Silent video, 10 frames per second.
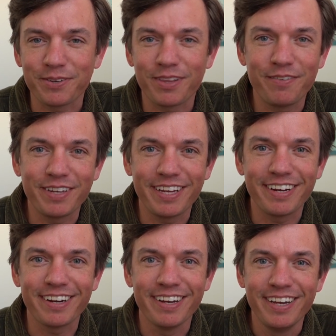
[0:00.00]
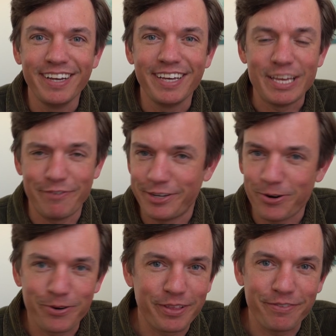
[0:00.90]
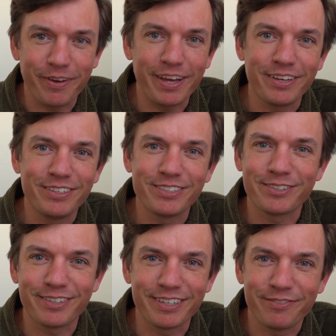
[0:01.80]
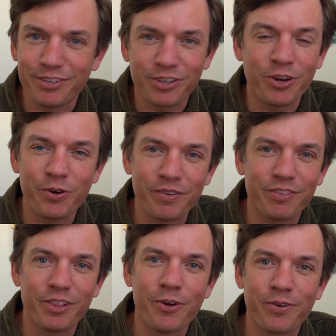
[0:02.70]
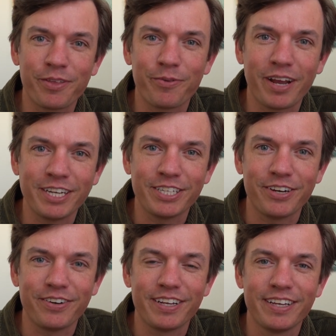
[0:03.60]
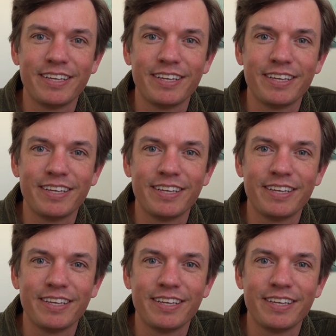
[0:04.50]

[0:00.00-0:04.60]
I would love to hear if it totally fails or if you go even lower than what I showed.